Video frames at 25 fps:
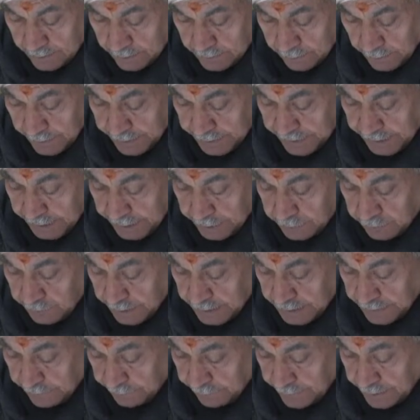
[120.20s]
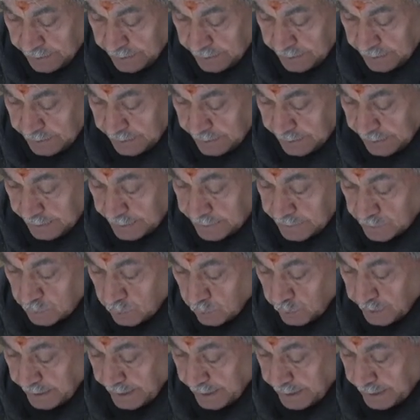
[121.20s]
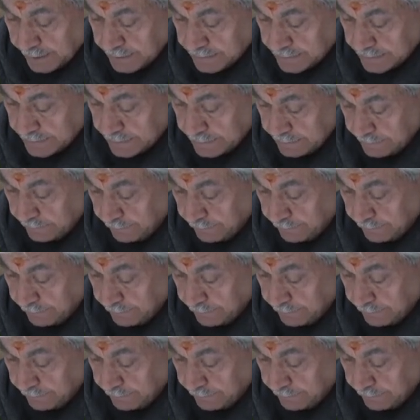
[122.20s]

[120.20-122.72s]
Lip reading: 2021 is soaking us